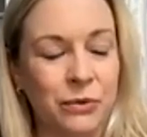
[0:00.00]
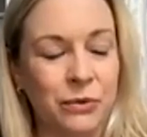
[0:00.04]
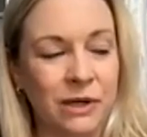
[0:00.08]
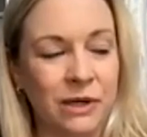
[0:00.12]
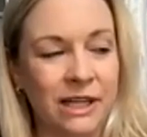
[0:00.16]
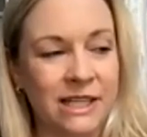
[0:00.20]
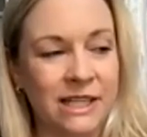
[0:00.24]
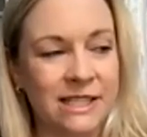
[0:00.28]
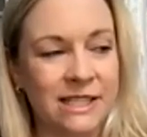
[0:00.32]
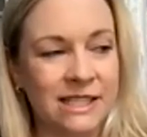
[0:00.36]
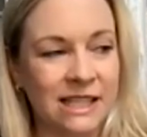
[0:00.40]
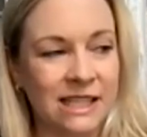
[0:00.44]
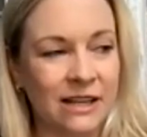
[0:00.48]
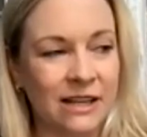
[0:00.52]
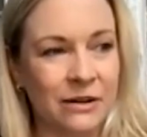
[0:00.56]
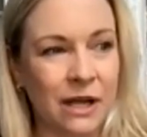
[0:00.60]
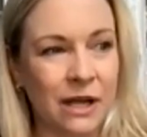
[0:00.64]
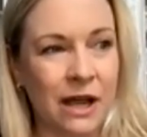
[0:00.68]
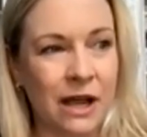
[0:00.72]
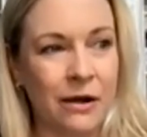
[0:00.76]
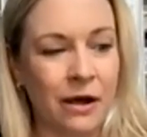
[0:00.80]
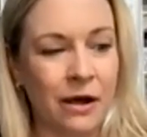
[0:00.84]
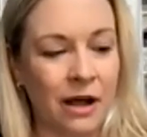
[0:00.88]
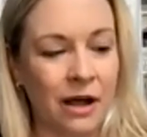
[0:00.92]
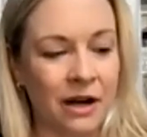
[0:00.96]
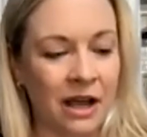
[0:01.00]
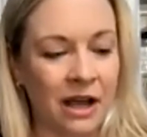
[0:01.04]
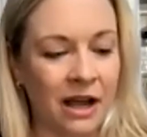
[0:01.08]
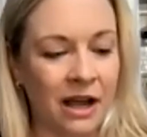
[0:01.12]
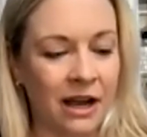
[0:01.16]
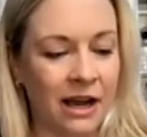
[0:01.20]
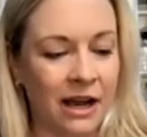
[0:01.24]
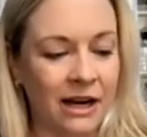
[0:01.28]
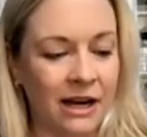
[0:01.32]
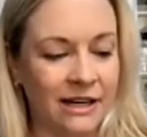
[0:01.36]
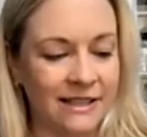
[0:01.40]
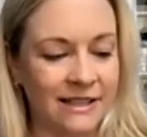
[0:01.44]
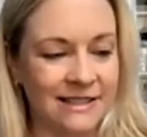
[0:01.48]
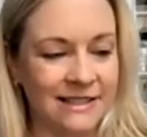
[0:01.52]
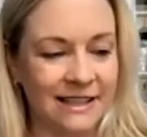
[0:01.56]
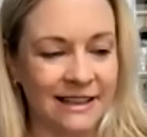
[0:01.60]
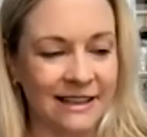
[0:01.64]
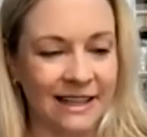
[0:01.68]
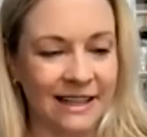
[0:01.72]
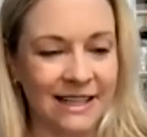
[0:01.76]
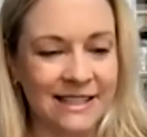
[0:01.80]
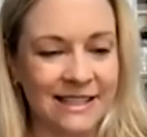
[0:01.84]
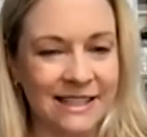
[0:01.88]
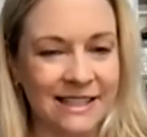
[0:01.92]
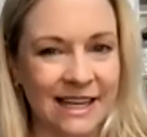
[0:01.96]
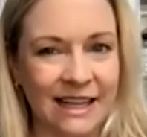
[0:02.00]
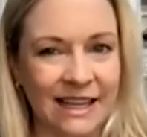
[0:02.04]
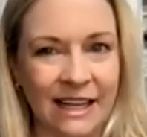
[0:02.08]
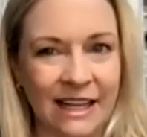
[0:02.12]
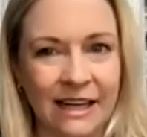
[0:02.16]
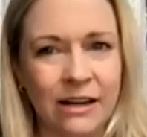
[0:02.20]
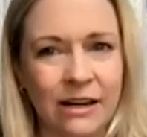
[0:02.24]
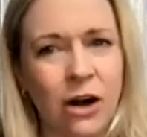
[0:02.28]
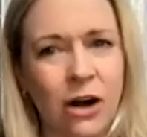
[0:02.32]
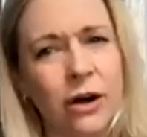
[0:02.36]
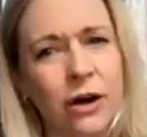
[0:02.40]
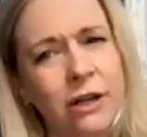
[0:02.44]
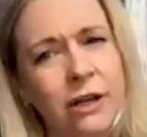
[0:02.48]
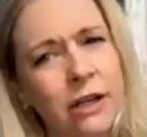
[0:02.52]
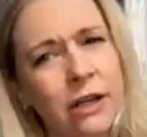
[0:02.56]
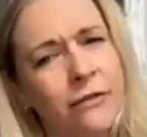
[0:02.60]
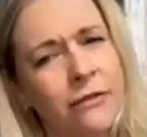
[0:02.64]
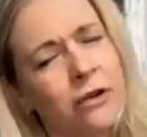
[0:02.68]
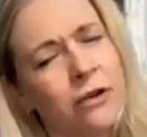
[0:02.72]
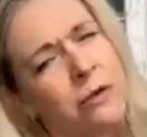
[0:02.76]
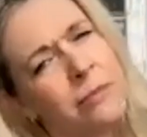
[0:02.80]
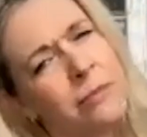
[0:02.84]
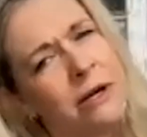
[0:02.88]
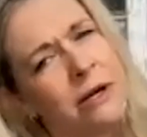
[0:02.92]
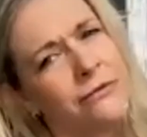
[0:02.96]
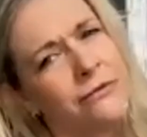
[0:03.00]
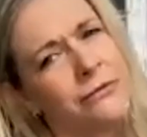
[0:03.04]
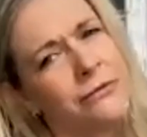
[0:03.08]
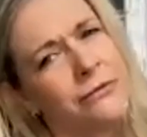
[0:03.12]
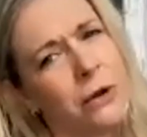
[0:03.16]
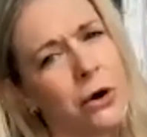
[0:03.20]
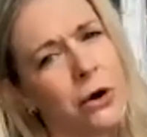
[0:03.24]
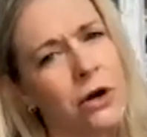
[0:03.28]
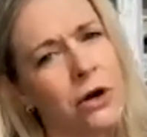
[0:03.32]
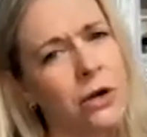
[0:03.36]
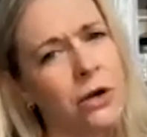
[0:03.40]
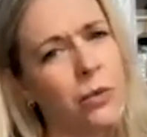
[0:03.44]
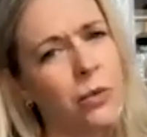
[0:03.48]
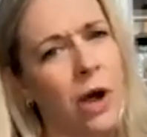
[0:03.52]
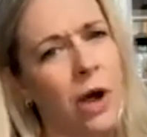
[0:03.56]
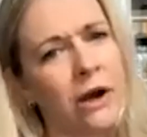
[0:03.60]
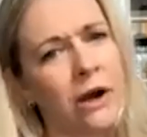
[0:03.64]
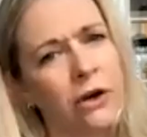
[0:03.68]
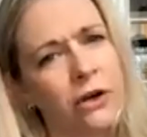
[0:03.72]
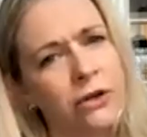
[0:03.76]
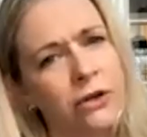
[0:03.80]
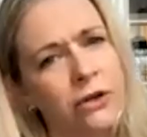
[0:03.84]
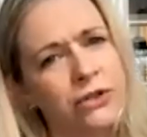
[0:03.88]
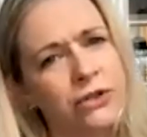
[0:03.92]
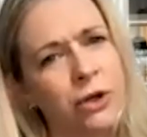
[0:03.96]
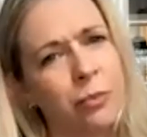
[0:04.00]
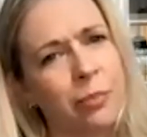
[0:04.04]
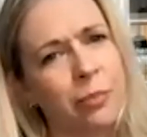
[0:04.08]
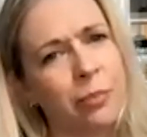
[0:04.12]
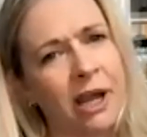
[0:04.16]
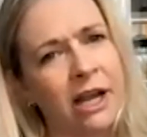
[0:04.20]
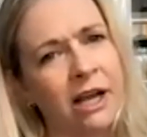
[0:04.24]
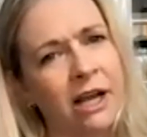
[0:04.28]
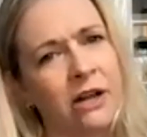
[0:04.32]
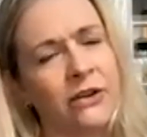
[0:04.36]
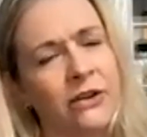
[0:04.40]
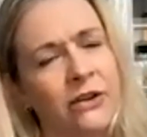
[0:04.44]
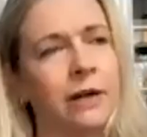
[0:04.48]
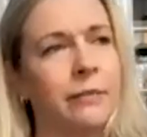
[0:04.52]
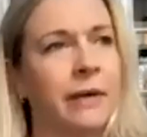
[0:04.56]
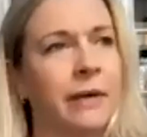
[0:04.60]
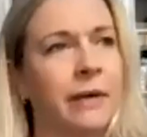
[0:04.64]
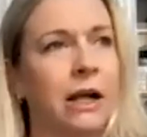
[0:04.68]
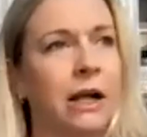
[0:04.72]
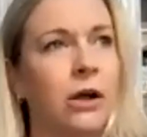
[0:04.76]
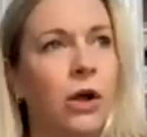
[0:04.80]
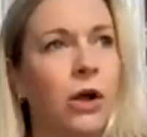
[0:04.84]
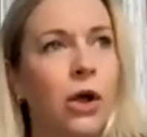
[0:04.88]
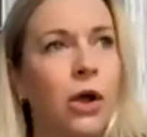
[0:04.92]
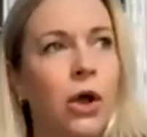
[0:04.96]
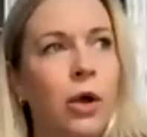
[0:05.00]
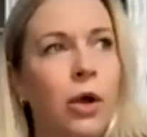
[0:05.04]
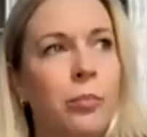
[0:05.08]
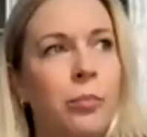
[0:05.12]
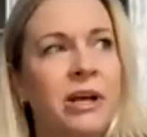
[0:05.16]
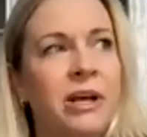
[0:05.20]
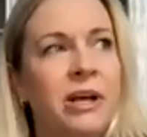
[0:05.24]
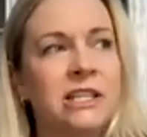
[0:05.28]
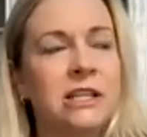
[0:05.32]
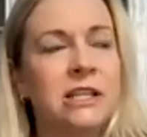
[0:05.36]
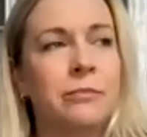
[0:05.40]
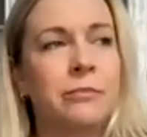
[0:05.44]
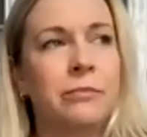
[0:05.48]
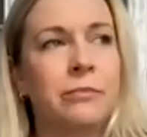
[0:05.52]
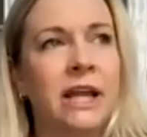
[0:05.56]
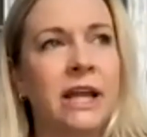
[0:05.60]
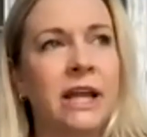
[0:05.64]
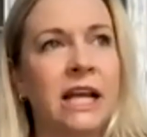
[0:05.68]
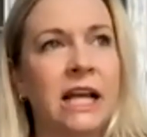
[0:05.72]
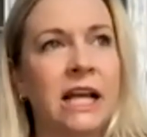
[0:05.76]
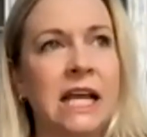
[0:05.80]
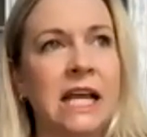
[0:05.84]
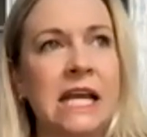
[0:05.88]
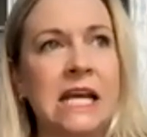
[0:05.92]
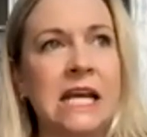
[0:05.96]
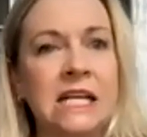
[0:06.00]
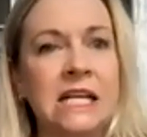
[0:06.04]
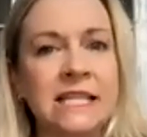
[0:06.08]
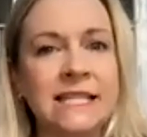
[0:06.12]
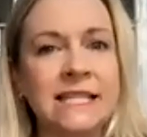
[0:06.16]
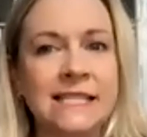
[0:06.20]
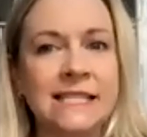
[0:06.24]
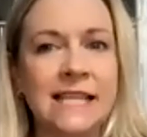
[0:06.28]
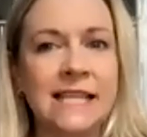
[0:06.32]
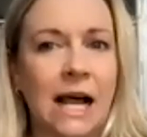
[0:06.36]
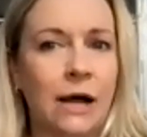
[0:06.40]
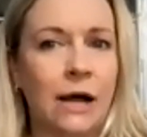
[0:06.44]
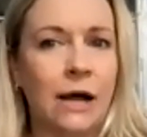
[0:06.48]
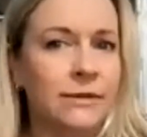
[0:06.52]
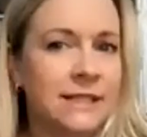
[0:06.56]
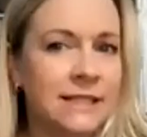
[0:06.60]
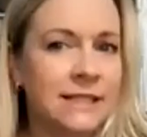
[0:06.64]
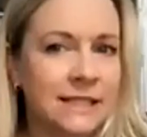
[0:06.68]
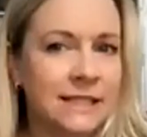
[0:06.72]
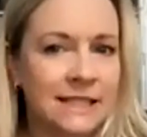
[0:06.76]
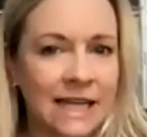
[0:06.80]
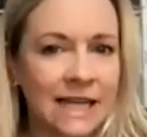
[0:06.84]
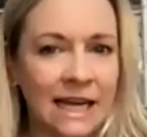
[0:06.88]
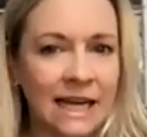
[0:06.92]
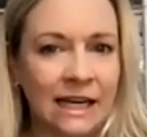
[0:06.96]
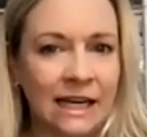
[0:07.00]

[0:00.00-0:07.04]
weeks on a hiatus, and they'd say like, have you been in Florida? Why are you so pale? And I'm like, because I'm like in a sound stage